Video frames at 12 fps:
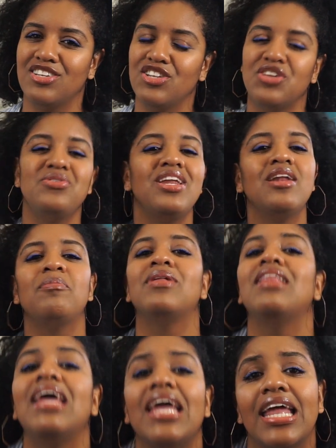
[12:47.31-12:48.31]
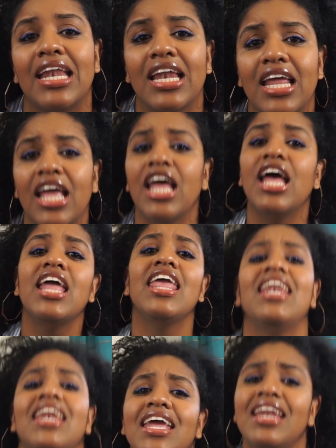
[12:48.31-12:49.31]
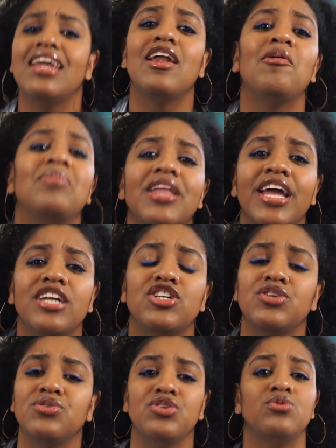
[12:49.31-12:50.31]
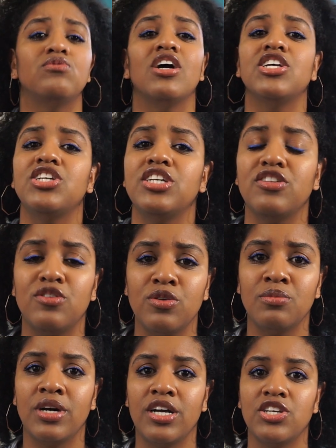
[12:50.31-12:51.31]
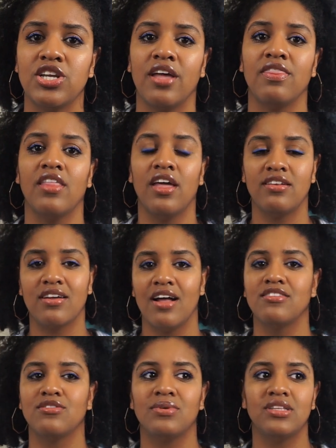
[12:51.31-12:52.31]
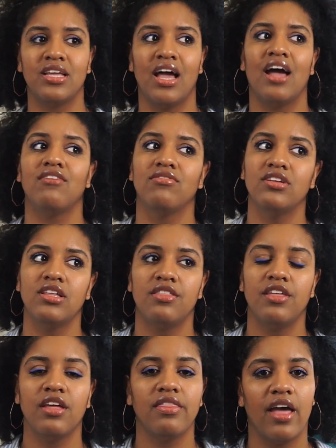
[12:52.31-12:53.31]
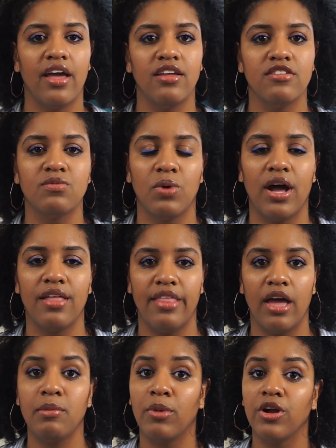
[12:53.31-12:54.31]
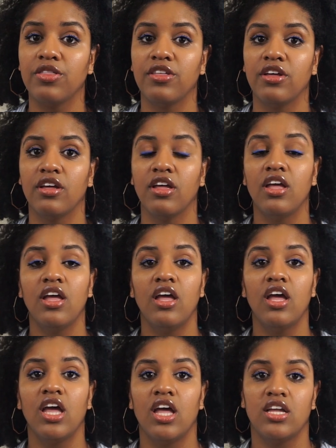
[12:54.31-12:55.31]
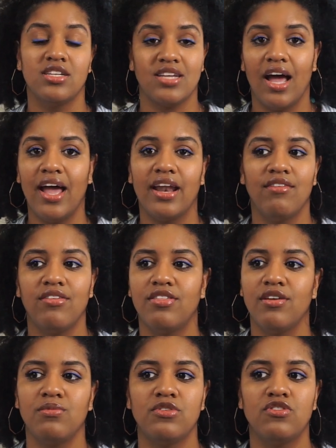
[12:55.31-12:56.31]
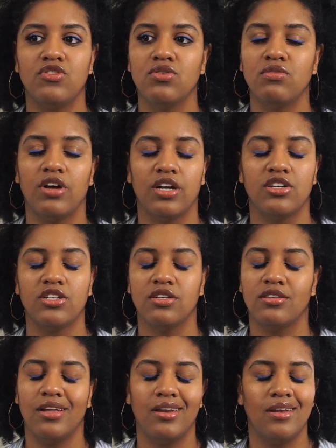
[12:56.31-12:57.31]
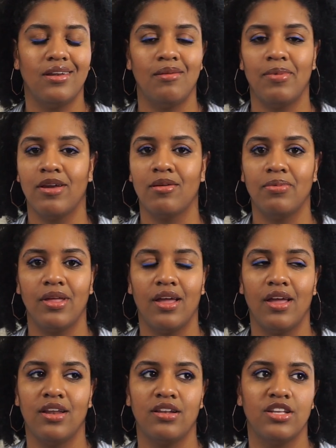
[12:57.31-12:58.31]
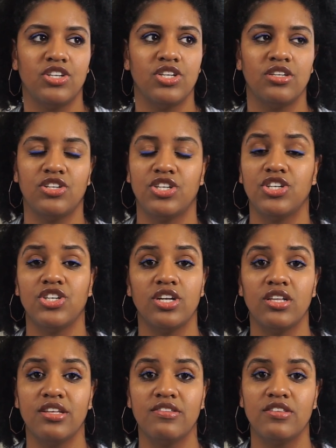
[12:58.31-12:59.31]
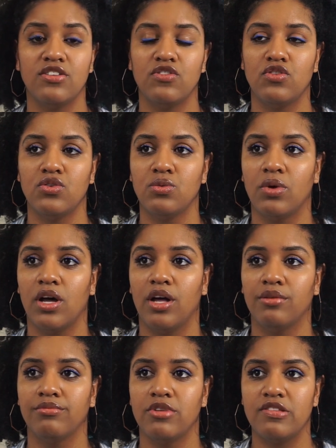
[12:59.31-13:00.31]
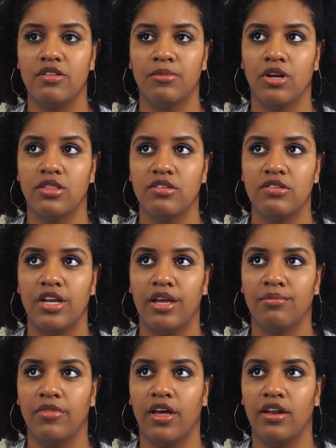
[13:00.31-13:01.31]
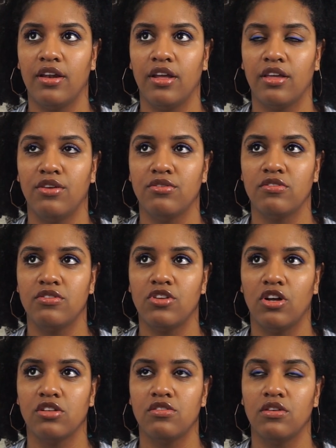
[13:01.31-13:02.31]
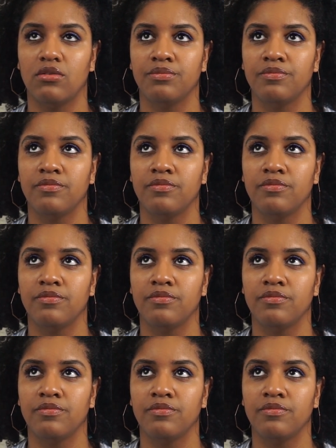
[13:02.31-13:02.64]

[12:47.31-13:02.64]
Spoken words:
you need a plan. You needed a plan, June. You rushed it too much, and then consequently I really think that is why that Martha died. Everything was too rushed. They needed a better plan. She should have listened to what's the Martha's name that Nick used to talk to?